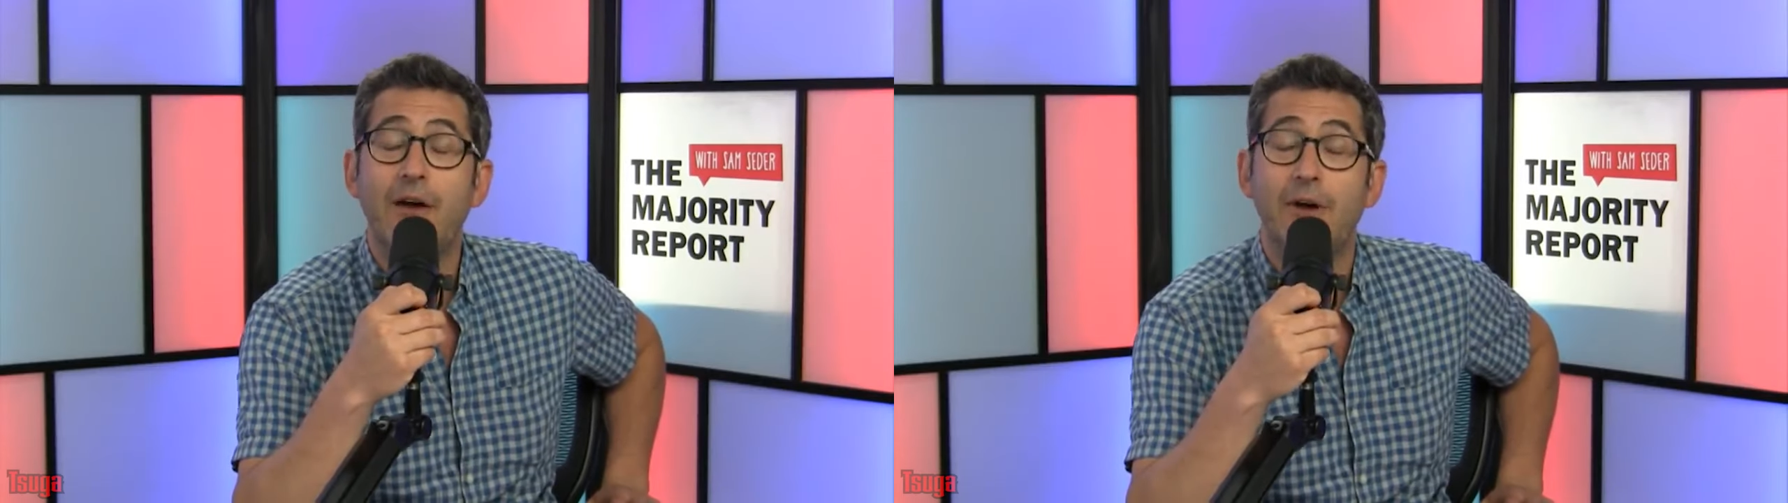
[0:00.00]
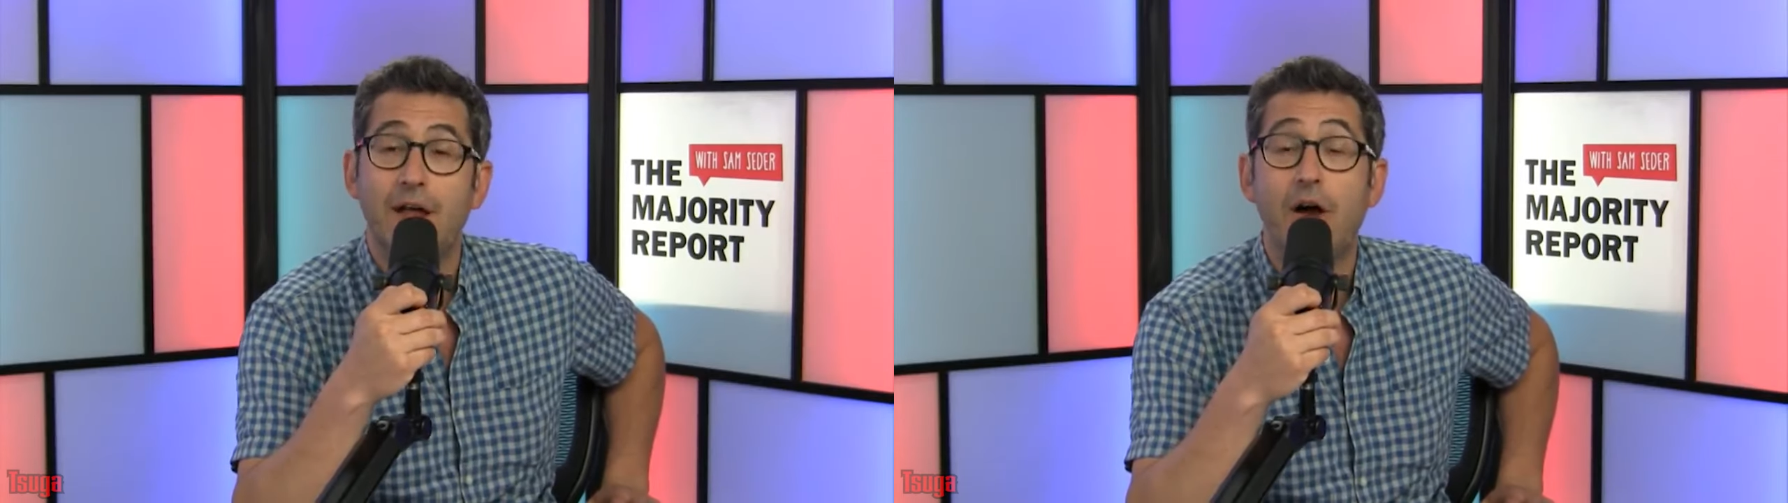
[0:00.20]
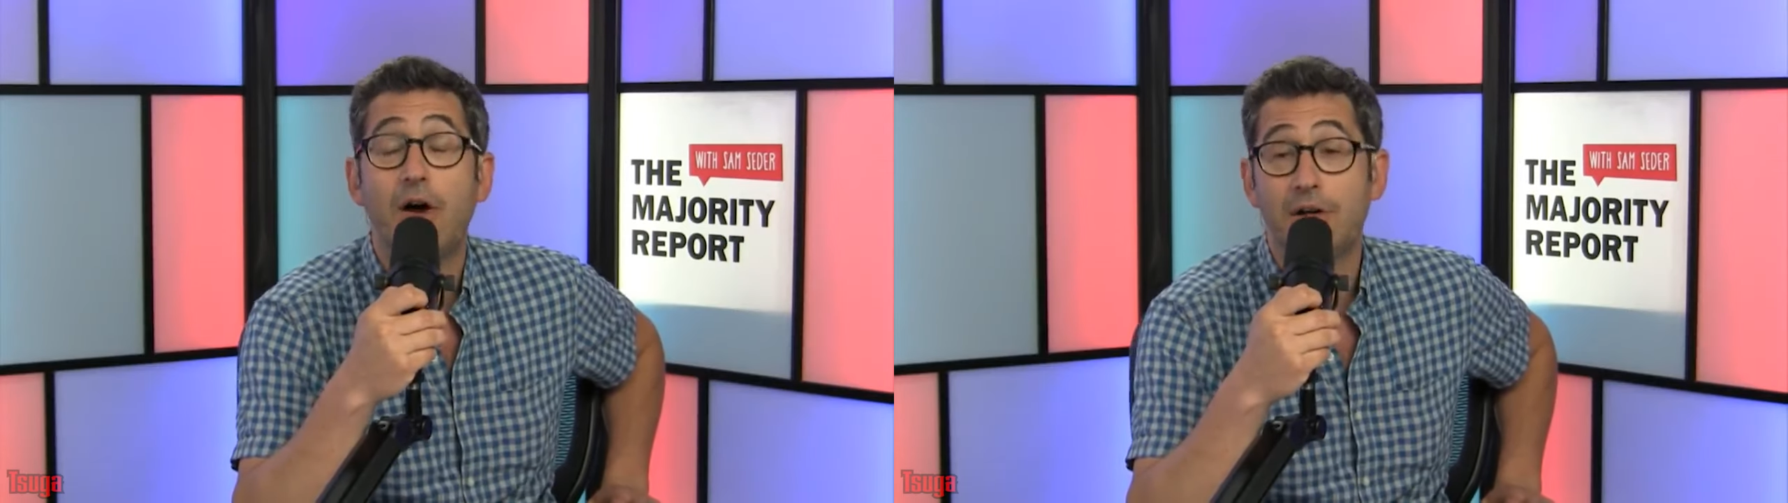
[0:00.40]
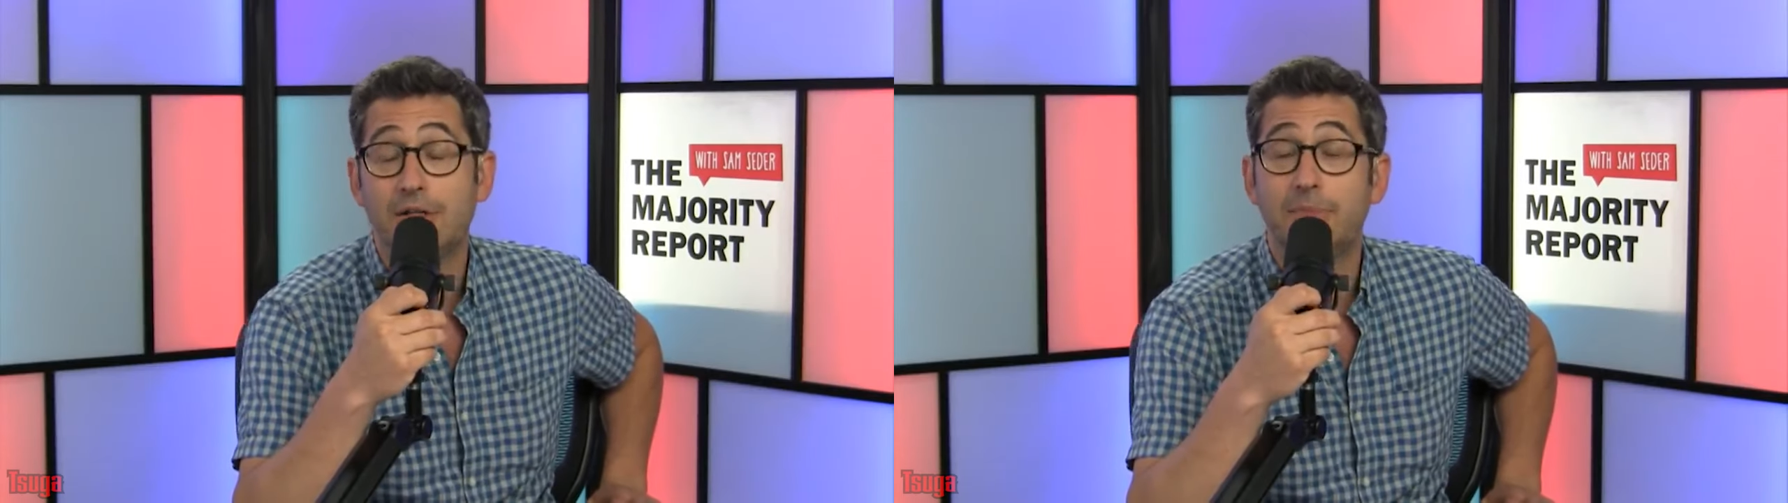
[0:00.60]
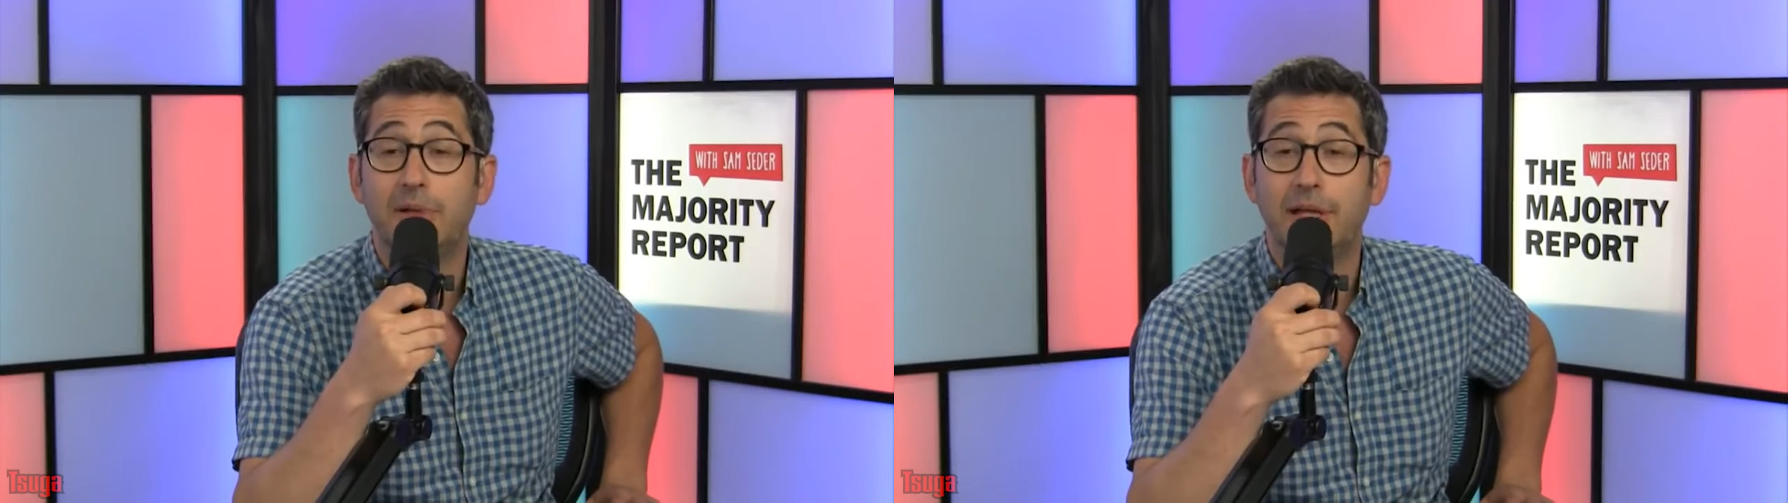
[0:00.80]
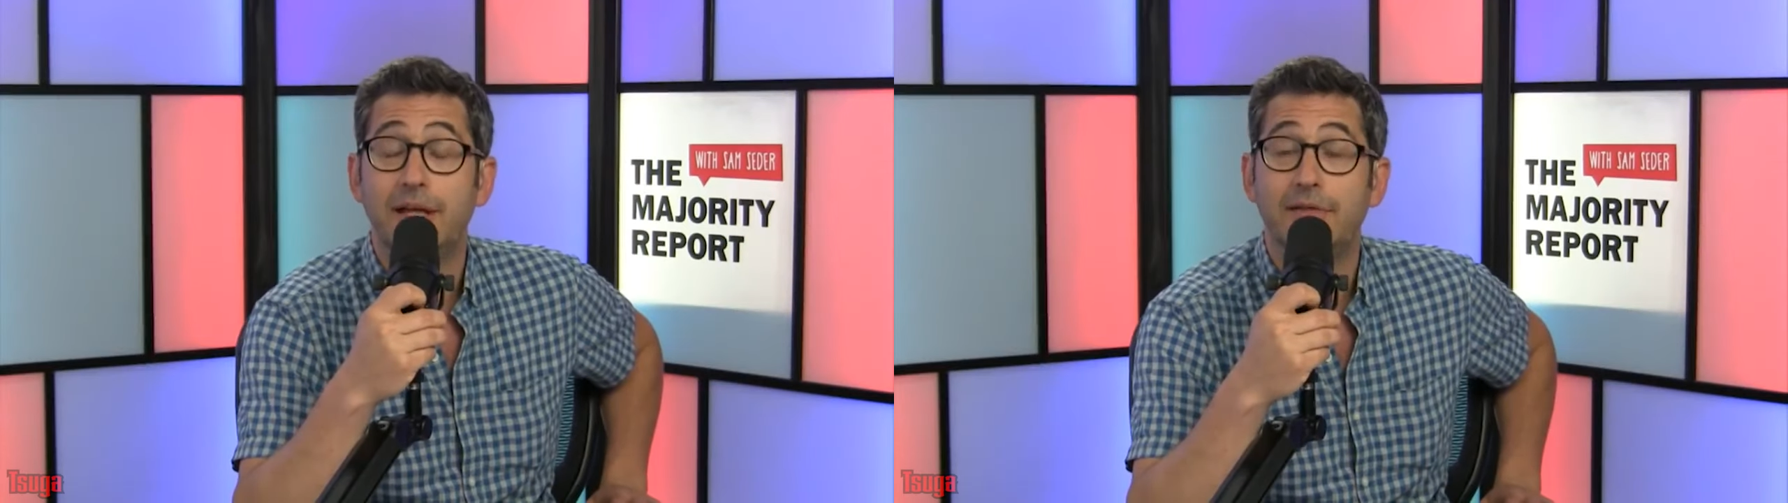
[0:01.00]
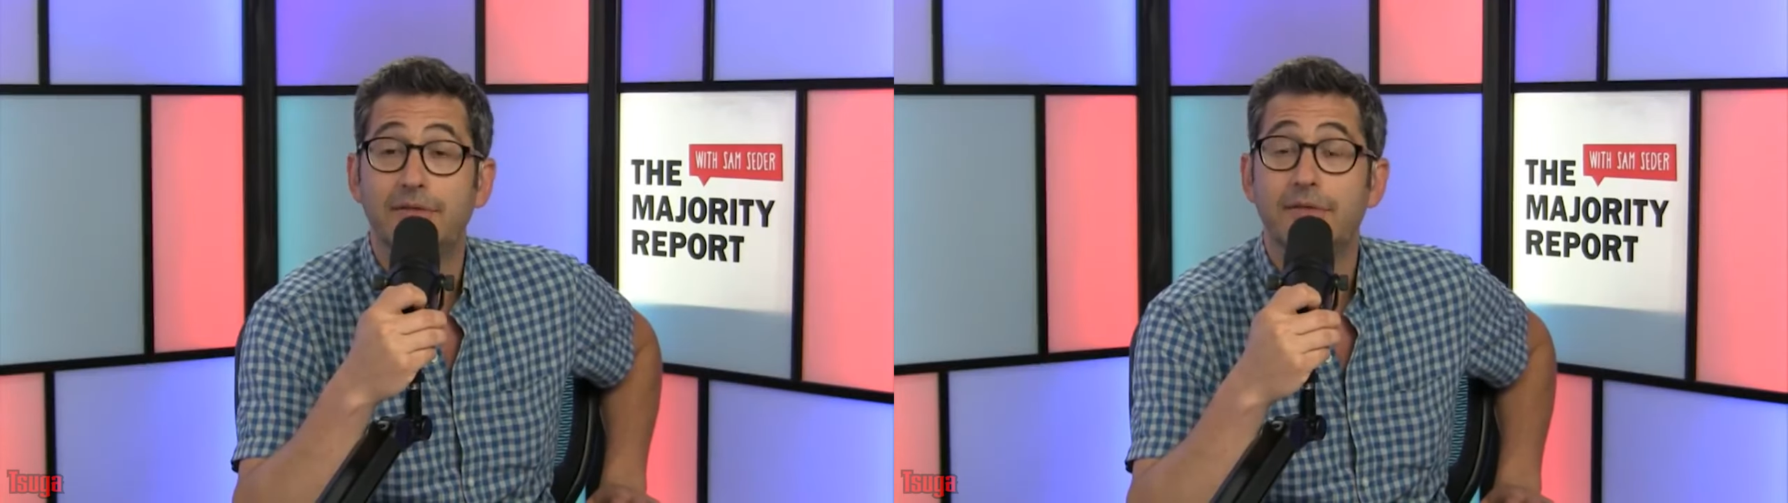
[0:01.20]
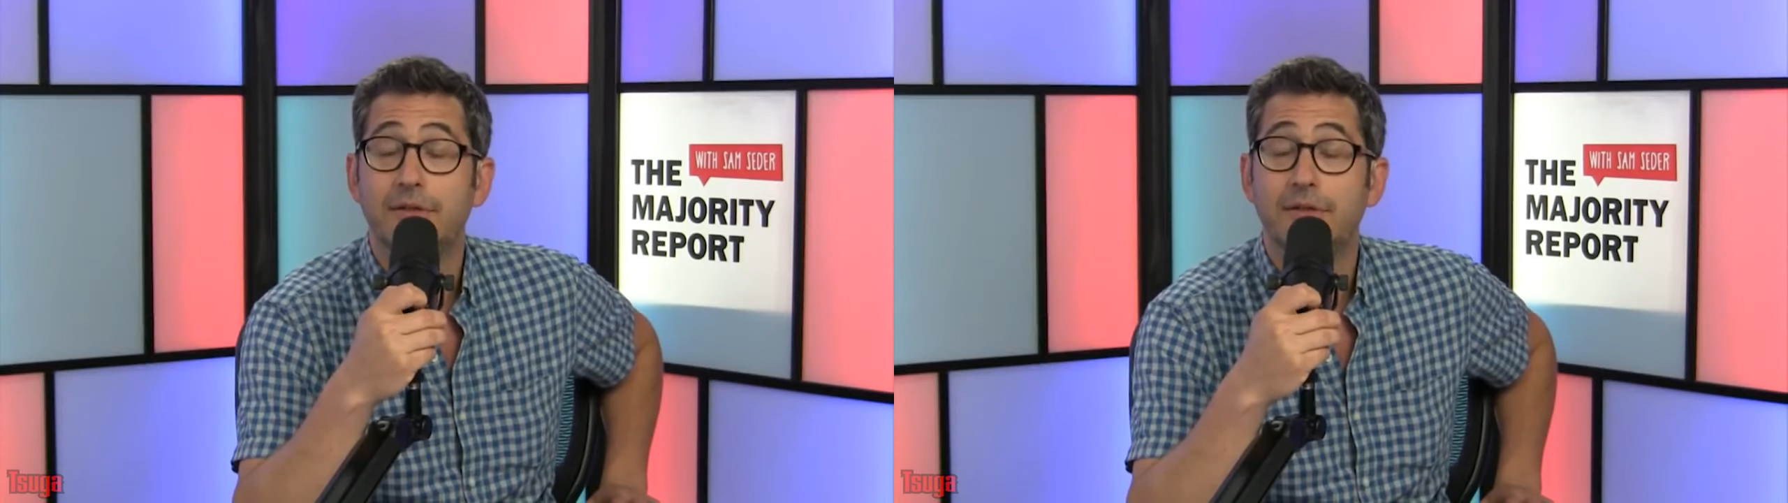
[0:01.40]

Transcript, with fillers: very hard to believe.